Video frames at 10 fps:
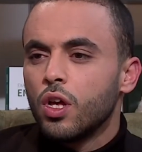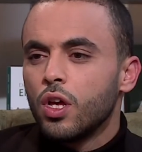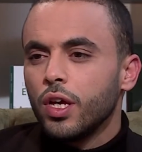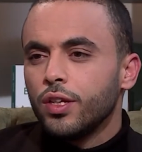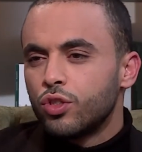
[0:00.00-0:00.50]

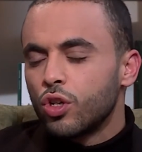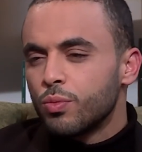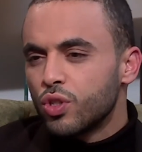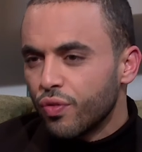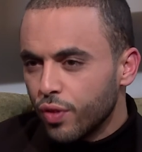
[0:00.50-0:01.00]
In
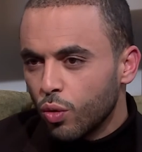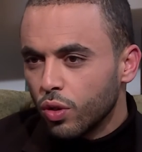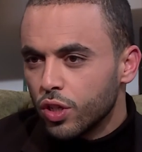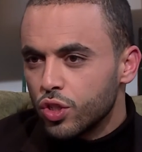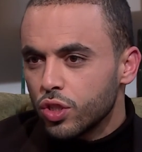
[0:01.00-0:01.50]
terms of
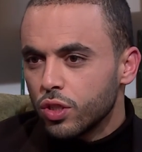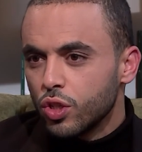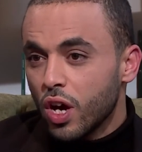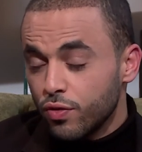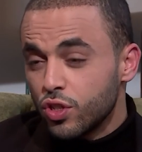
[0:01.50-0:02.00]
knowledge,
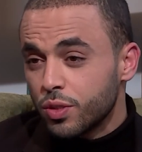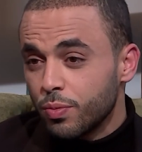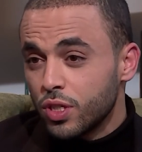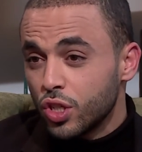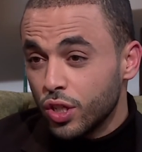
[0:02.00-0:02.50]
you have just
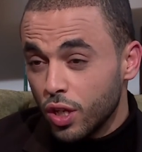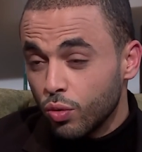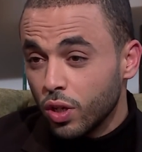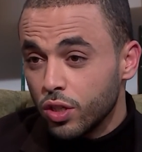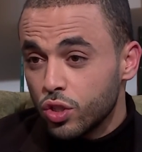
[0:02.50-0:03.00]
mentioned
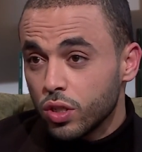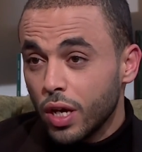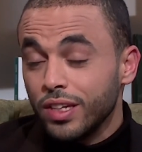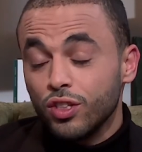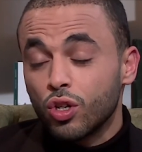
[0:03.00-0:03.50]
knowledge,
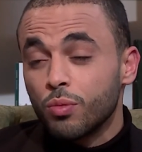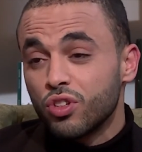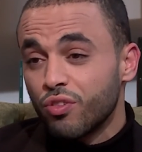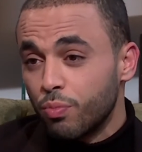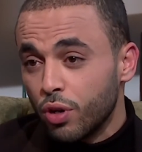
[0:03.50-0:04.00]
and in terms
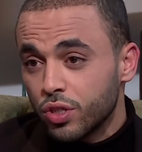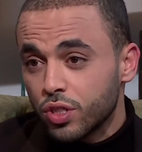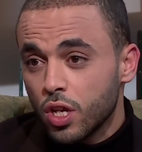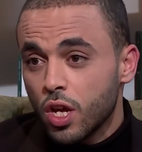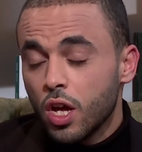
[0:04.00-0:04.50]
of
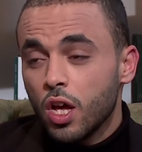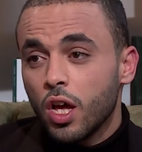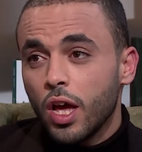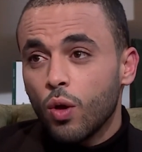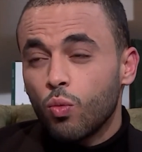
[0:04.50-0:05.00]
books,
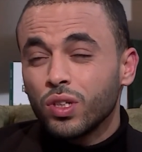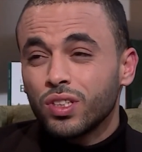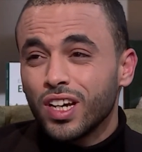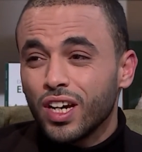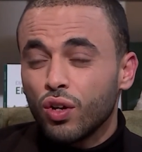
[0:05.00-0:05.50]
what
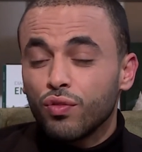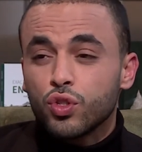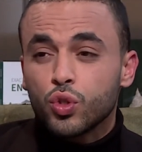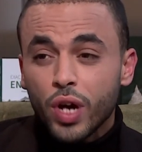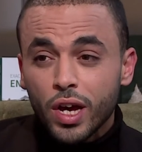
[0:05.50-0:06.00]
kind of
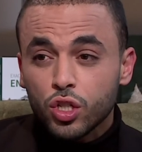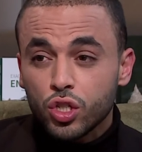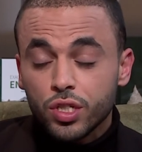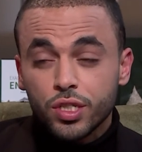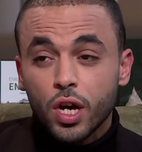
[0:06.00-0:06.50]

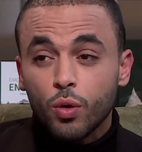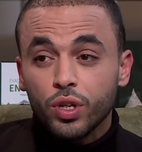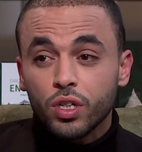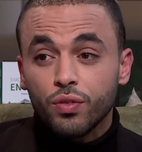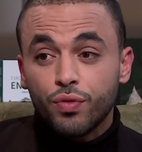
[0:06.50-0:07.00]
strategies that we
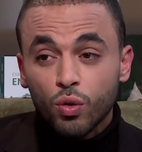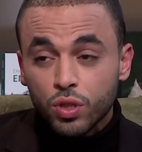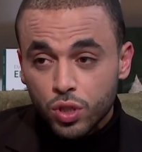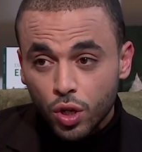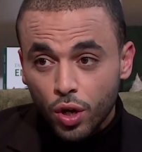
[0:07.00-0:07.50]
can
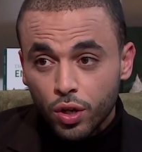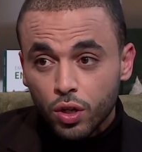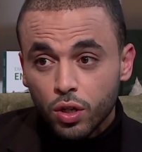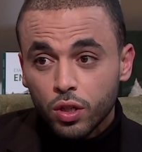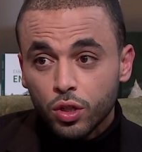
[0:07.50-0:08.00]
focus on
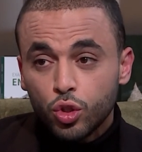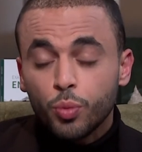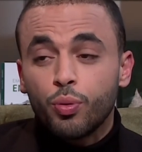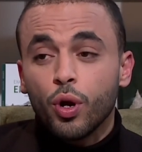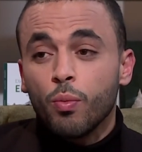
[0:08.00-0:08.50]
to
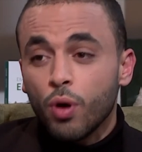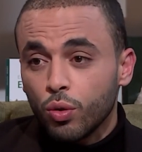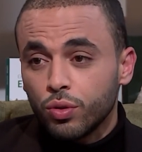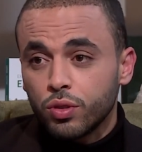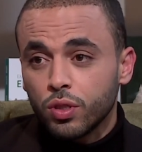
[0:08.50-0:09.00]

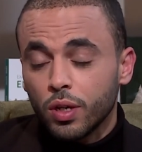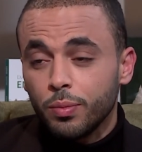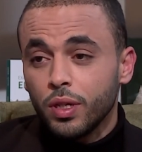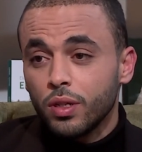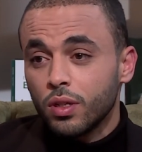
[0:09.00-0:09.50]
promote,
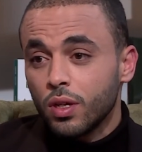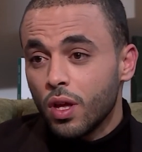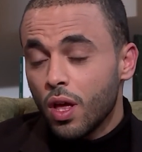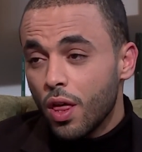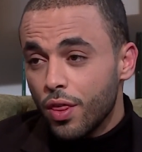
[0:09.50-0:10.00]

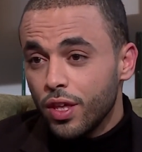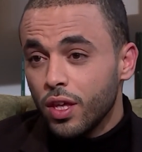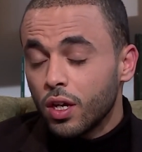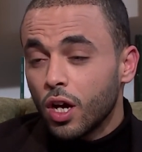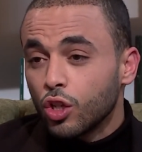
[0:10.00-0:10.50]

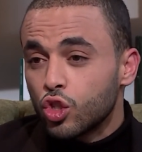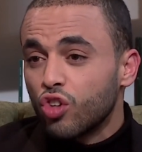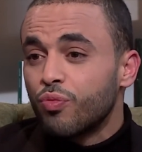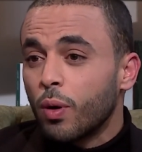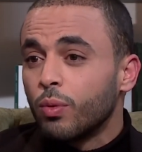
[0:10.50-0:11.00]
the culture
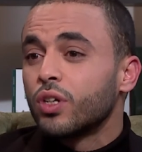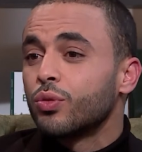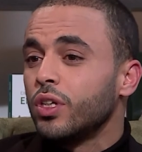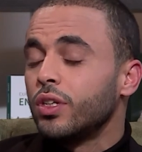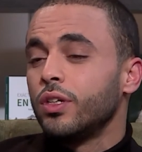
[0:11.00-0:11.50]
of public
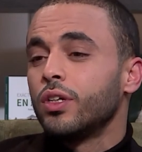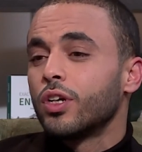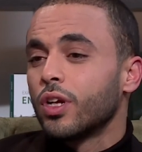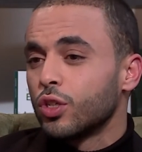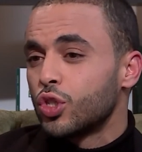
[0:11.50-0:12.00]
reading here
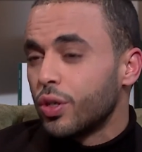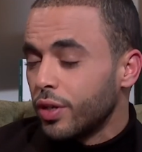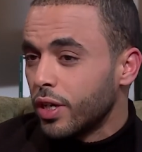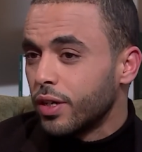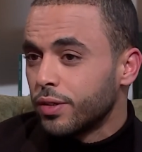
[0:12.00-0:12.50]
in Algeria?